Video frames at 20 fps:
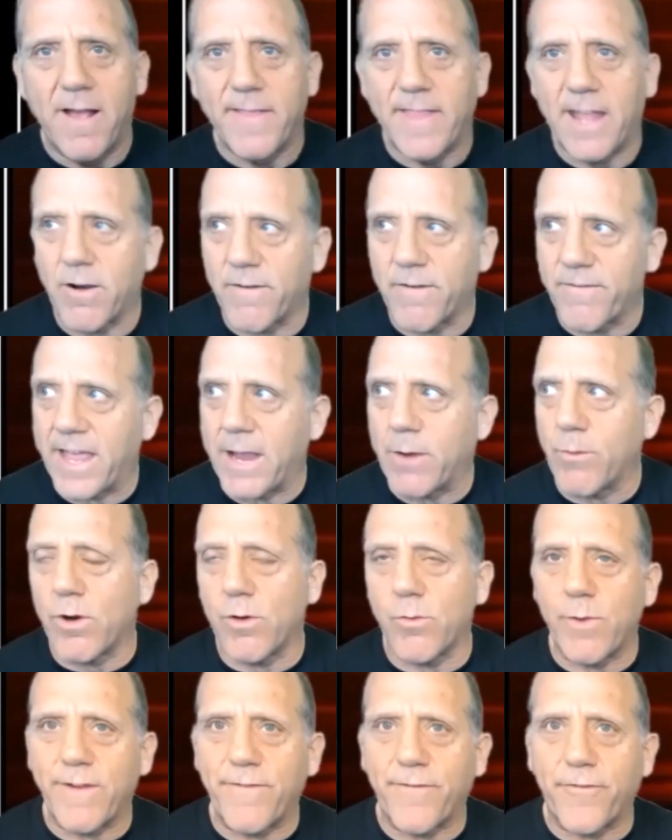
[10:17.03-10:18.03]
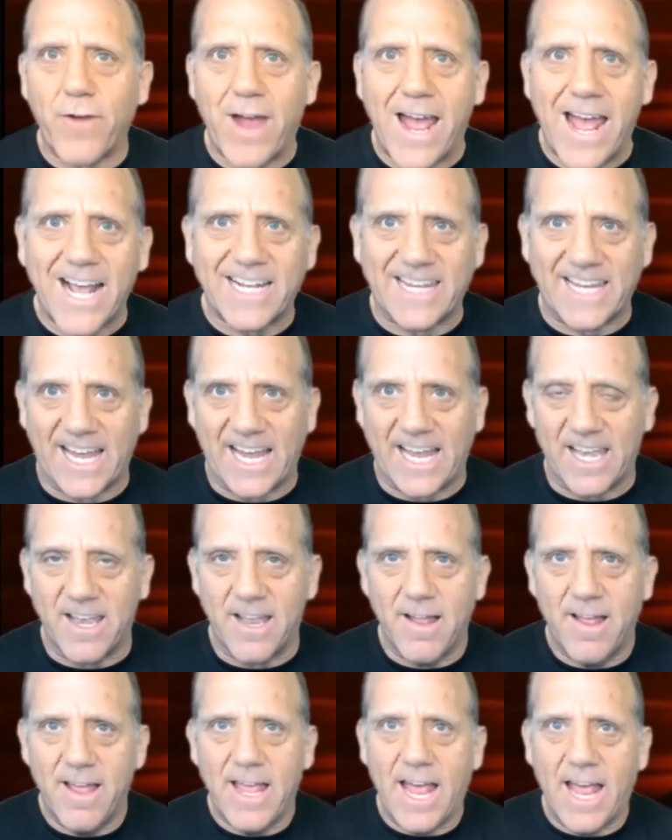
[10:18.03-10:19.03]
Now, if they were refracted
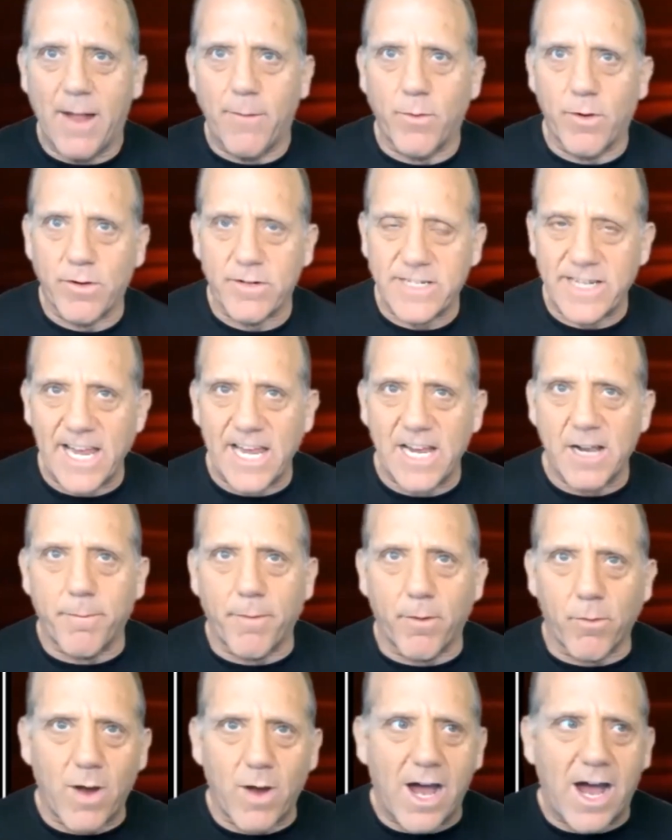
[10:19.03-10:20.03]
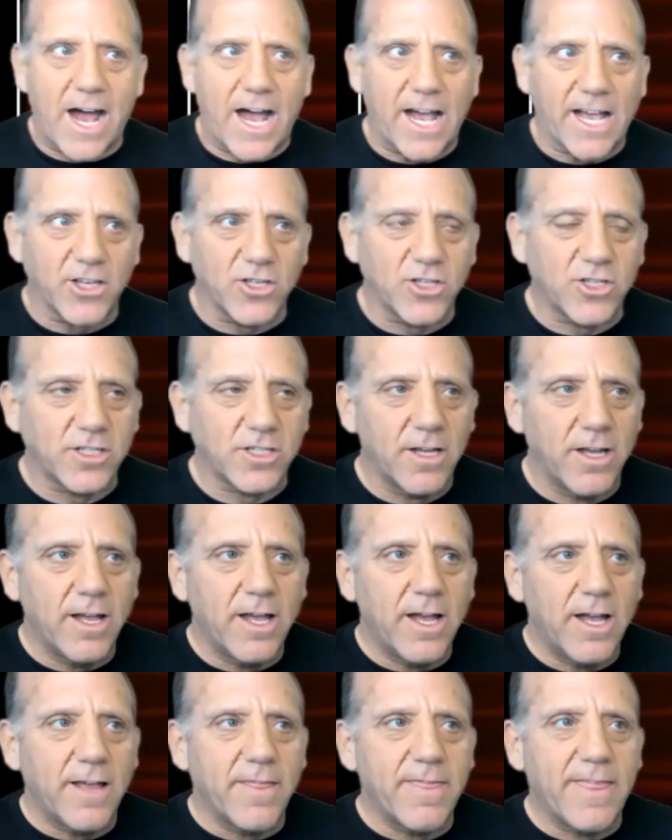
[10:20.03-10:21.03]
and we're seeing a mirage,
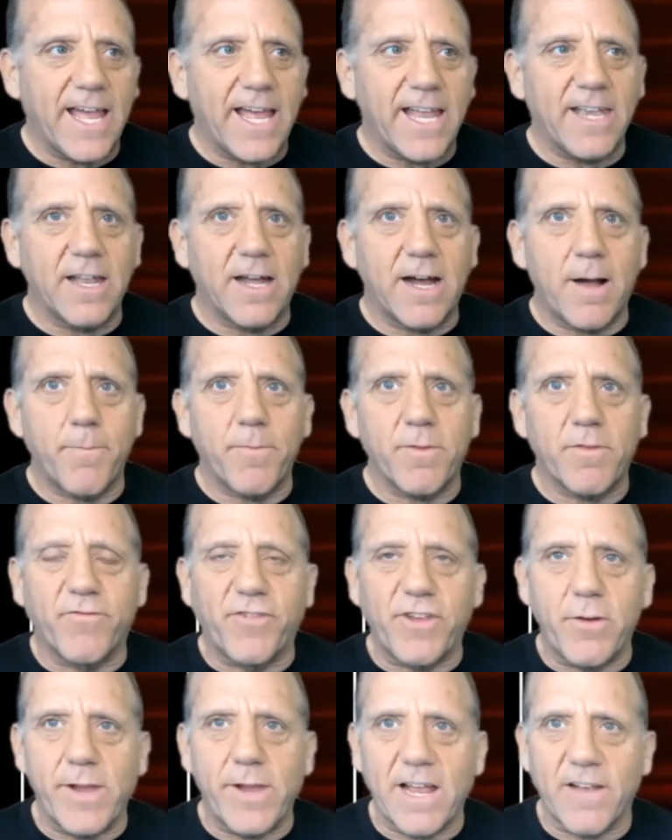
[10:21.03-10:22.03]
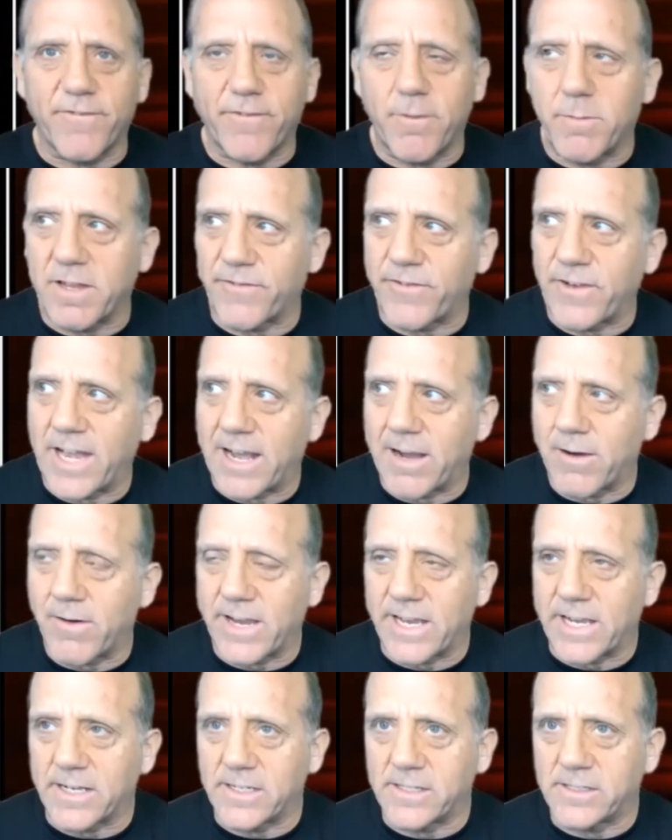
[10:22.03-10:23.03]
then viewing it from different
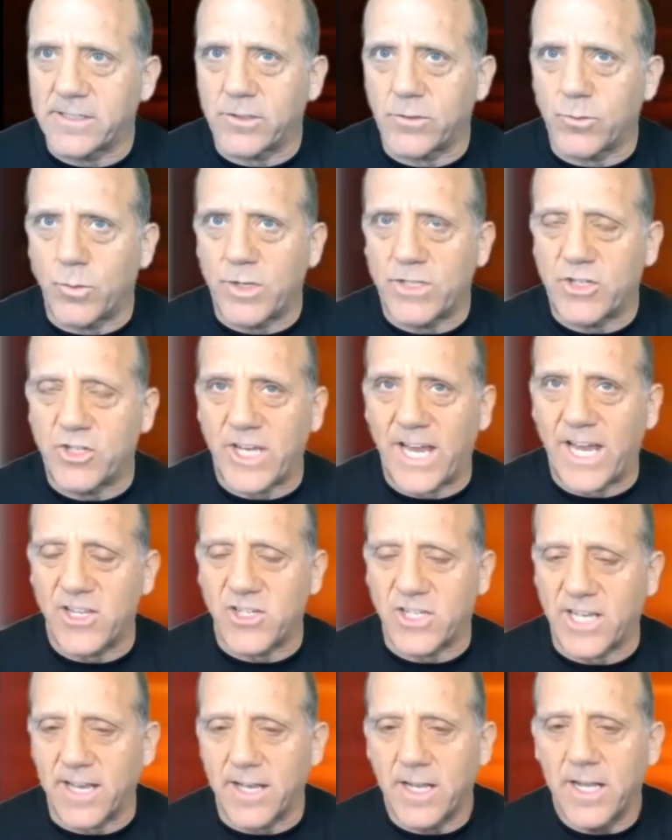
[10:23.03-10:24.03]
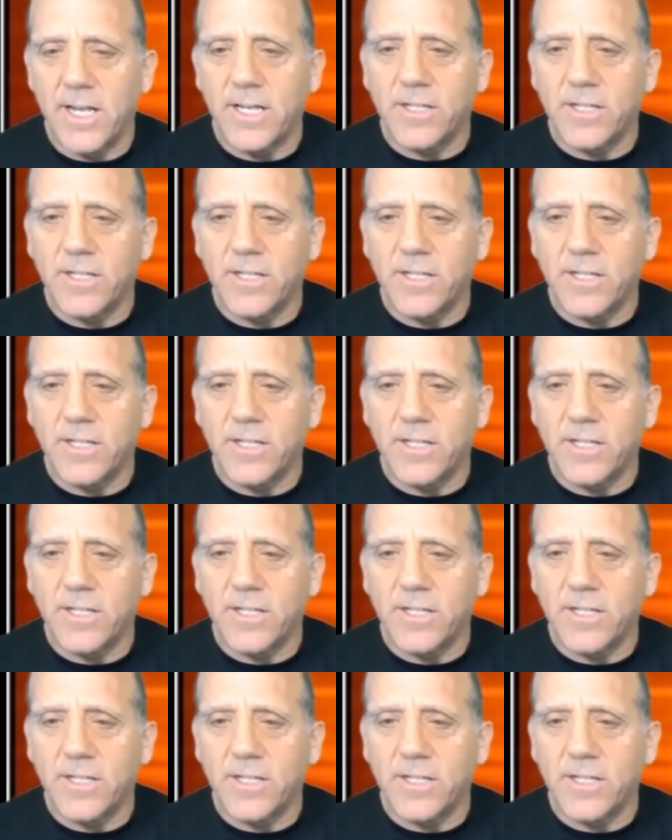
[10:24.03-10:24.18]
areas would change it.